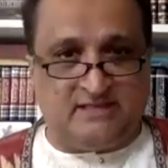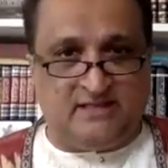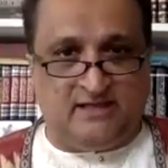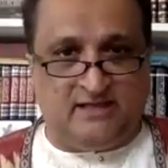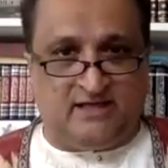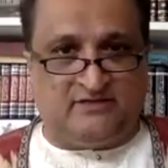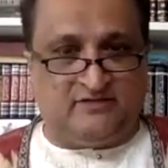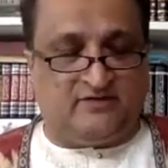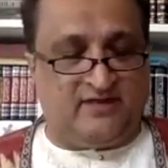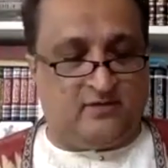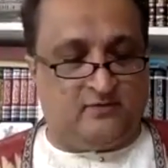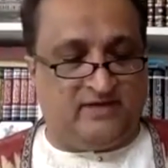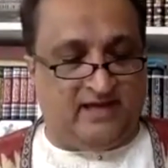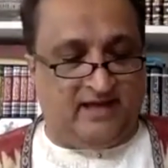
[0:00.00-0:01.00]
And under that
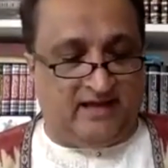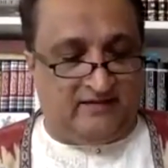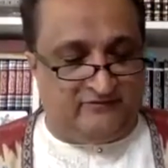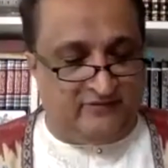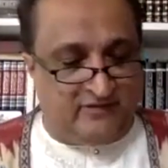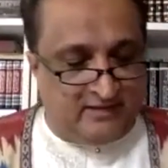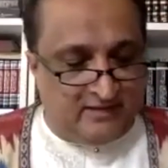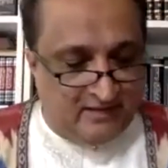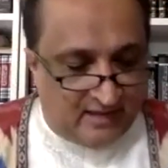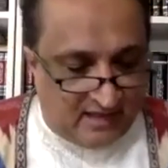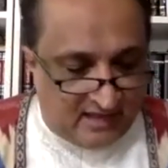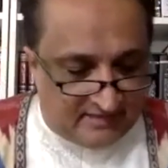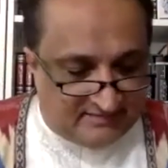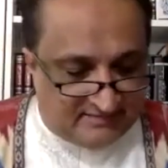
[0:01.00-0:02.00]
we have
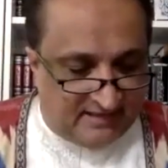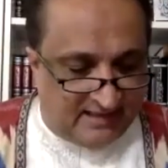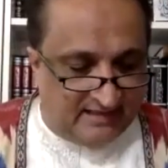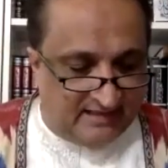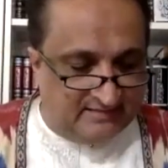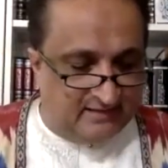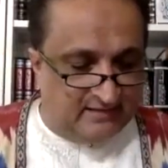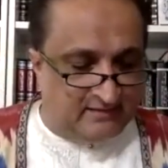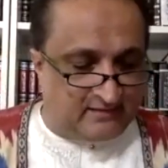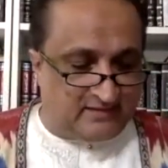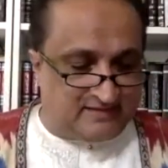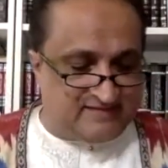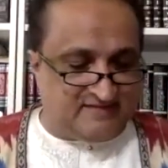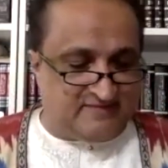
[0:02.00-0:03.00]
had and
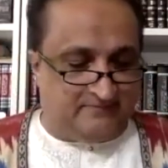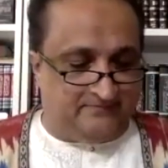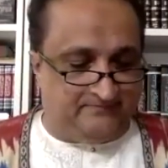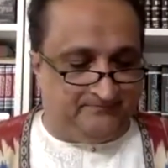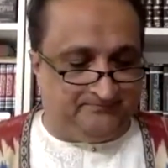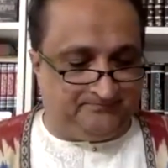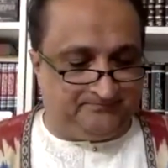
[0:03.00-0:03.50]
rasm.